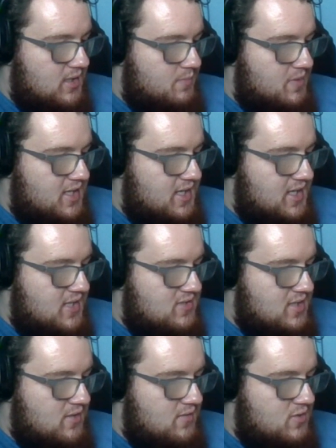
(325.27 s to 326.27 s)
complete a
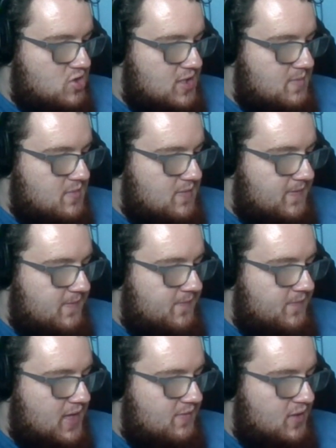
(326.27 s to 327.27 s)
single achievement for
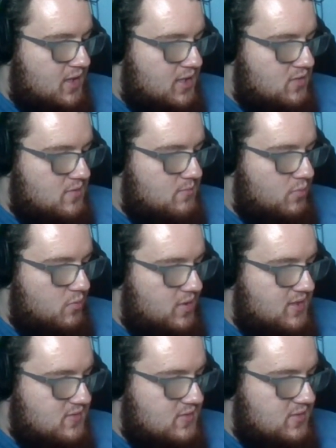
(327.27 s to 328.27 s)
500
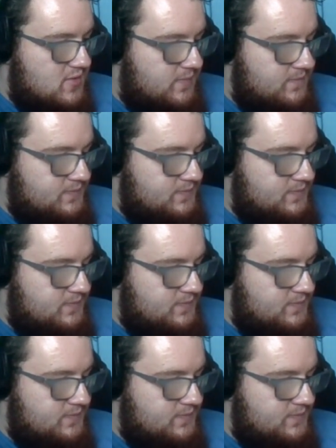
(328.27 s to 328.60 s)
points.